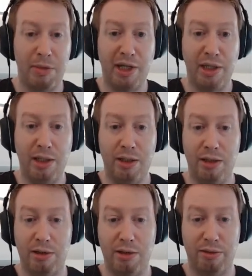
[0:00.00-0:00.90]

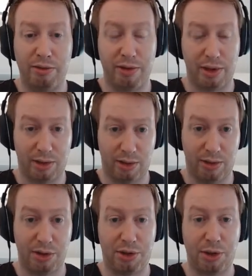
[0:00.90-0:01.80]
Many of
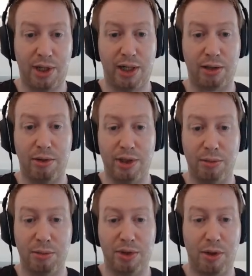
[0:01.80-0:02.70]
the search
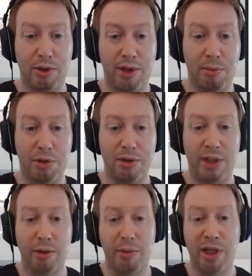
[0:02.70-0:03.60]
algorithms, for
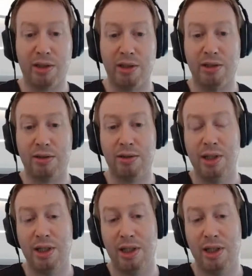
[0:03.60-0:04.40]
example, that we mentioned,